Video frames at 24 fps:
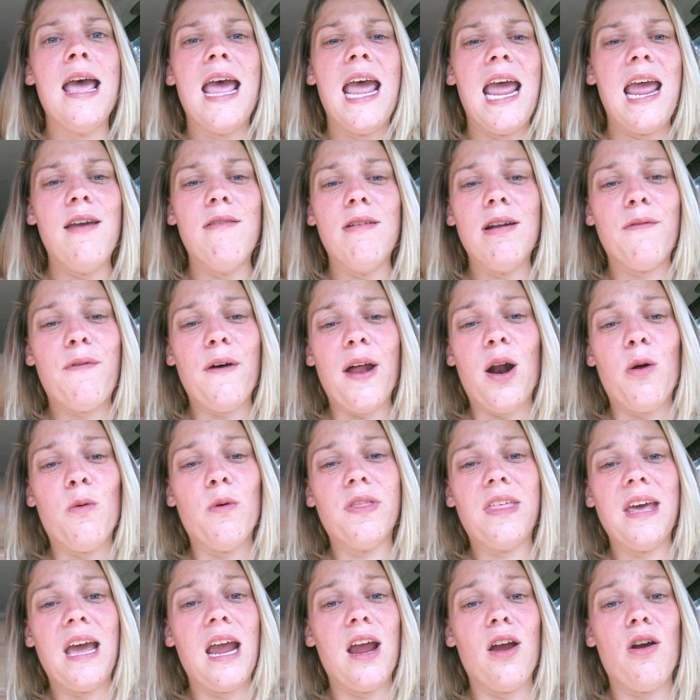Even if I don't
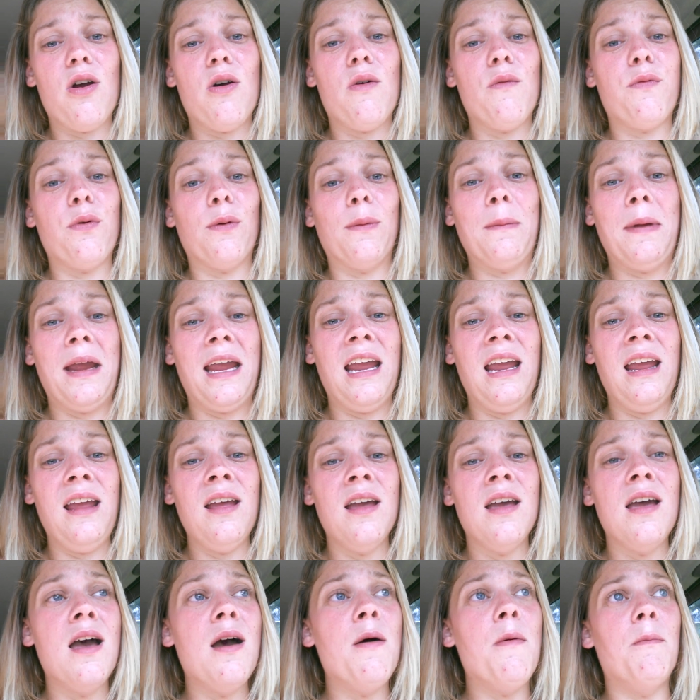want the air on for me,
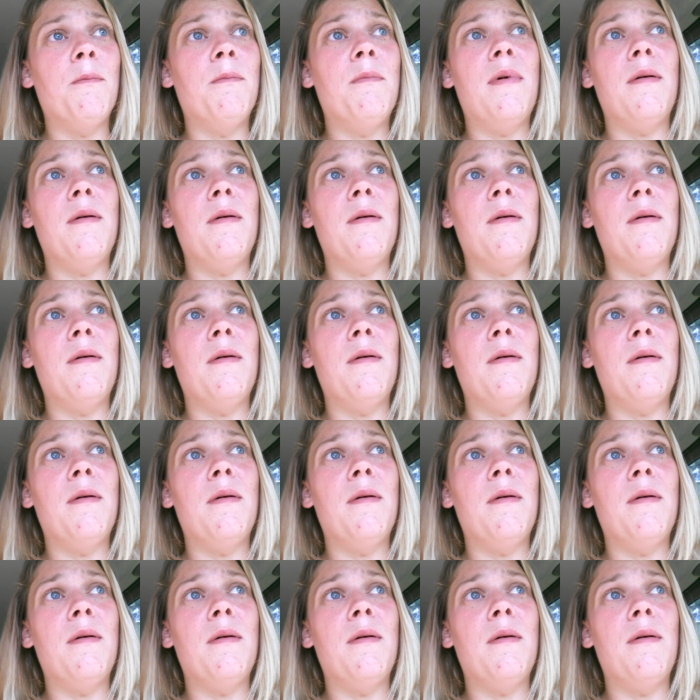in